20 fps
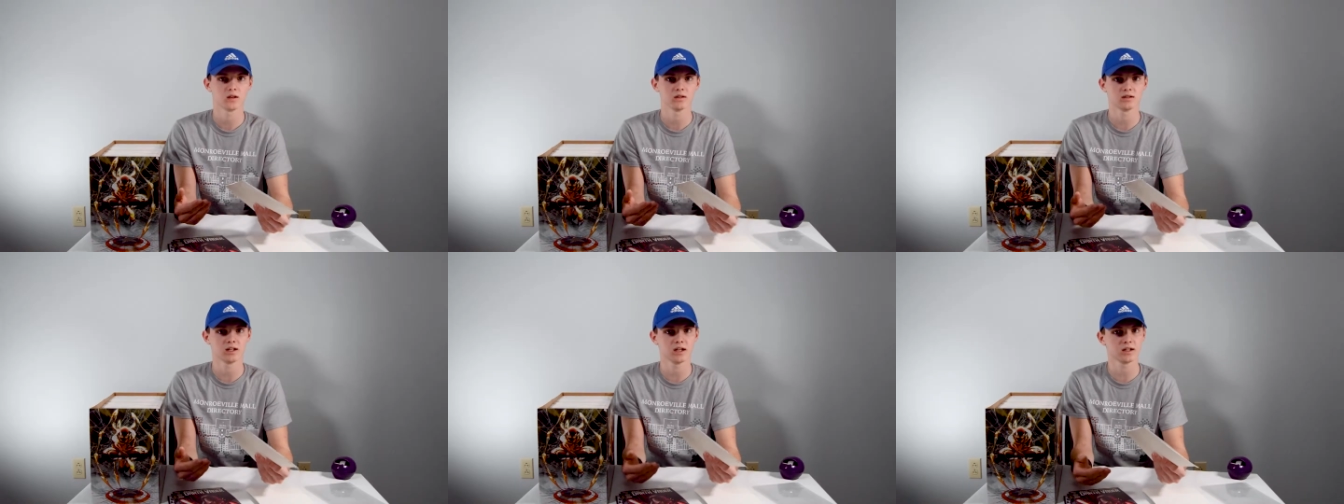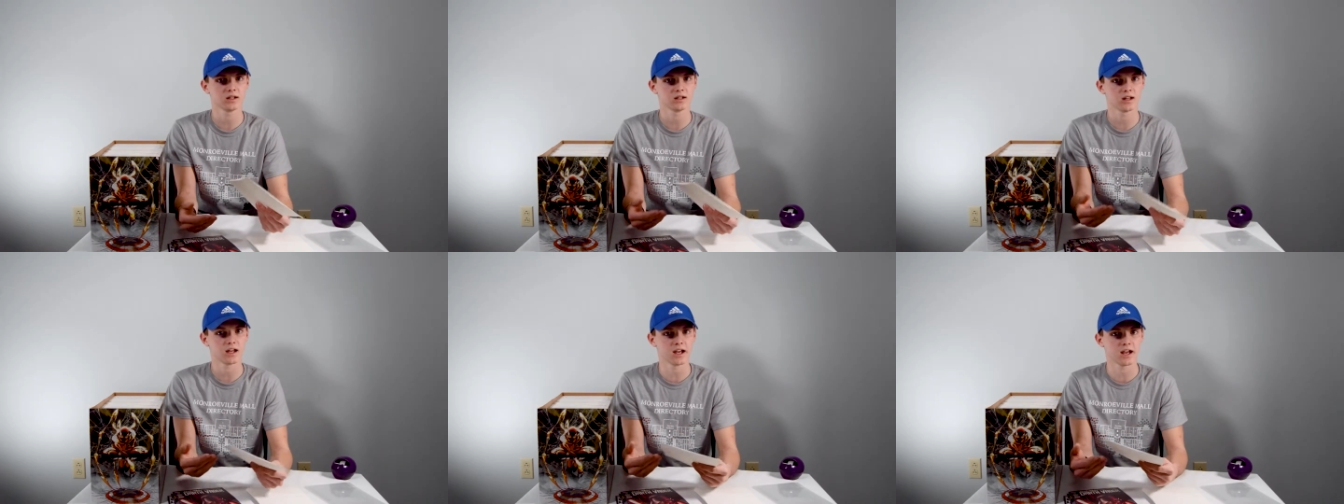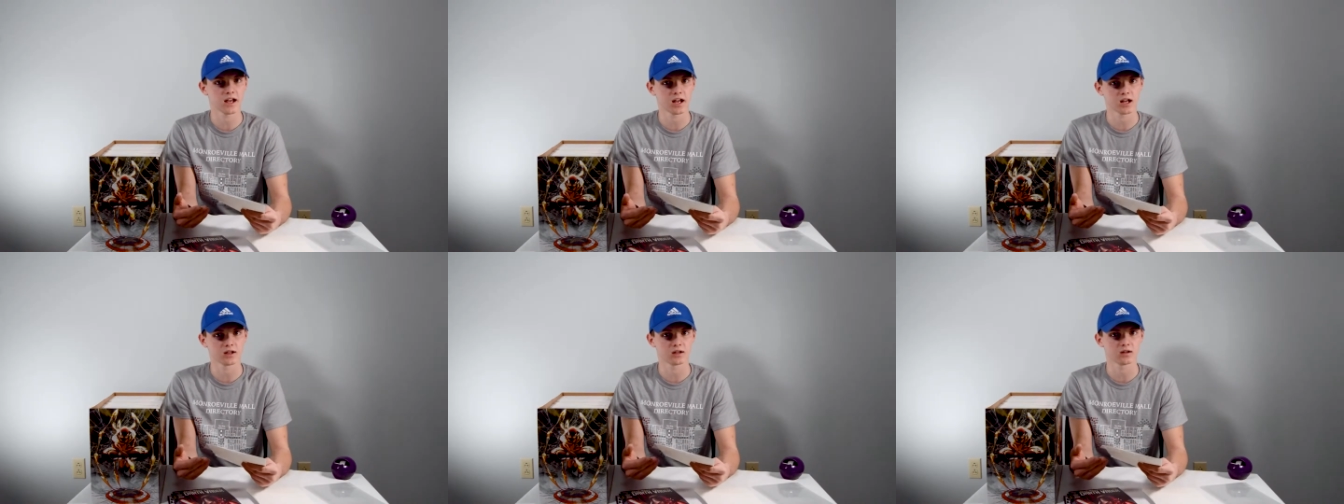day-to-day
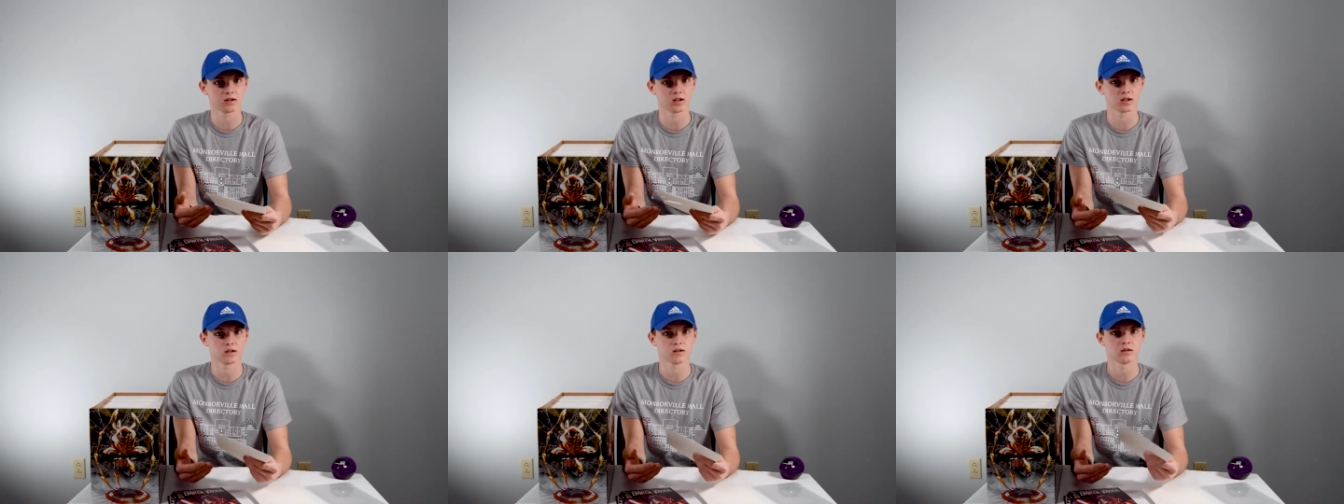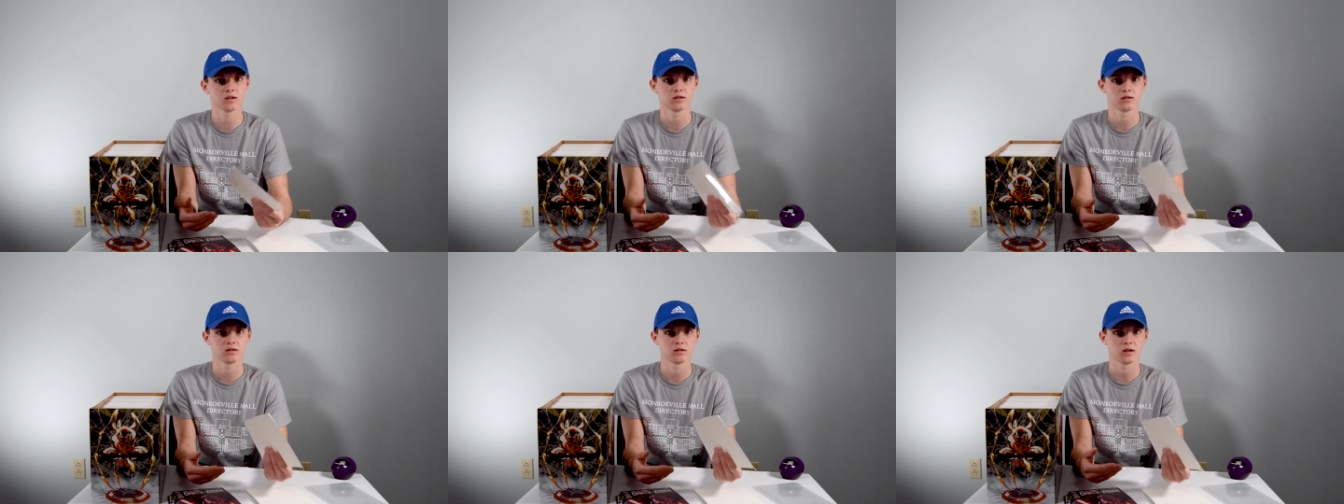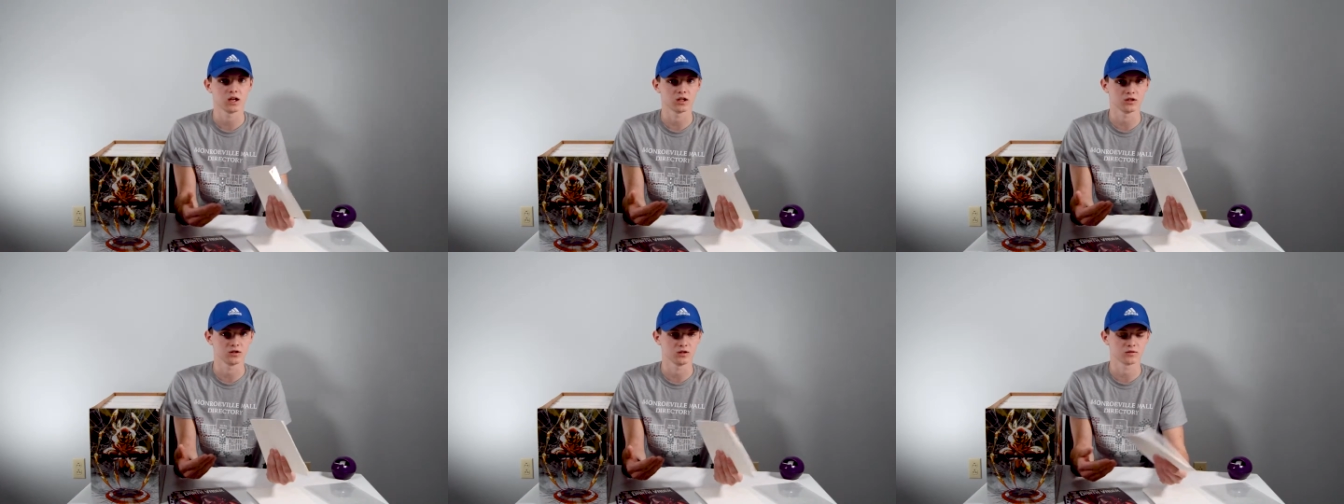handling
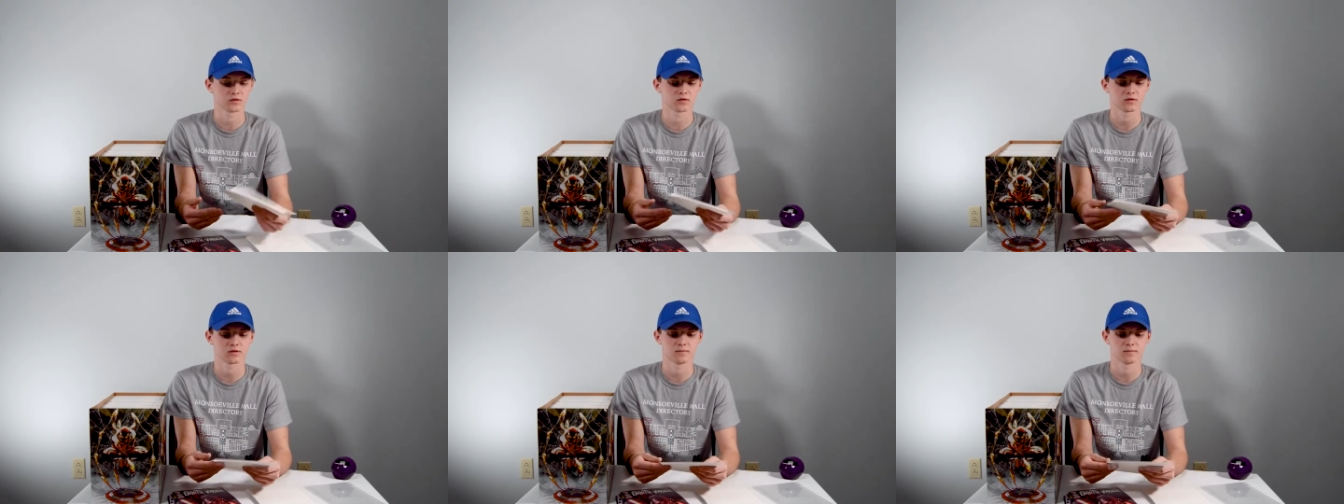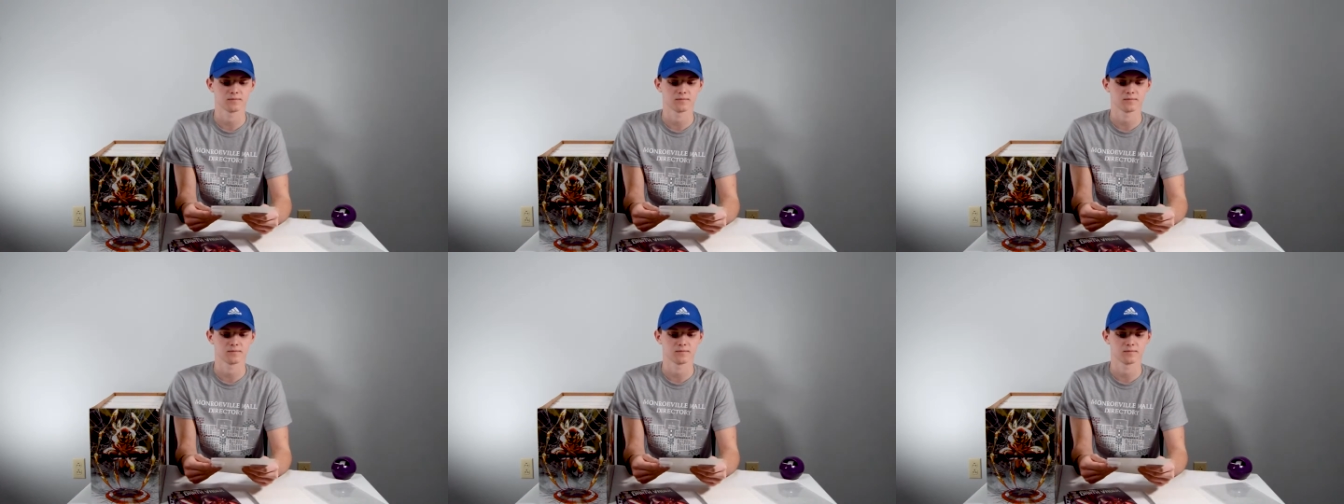and use.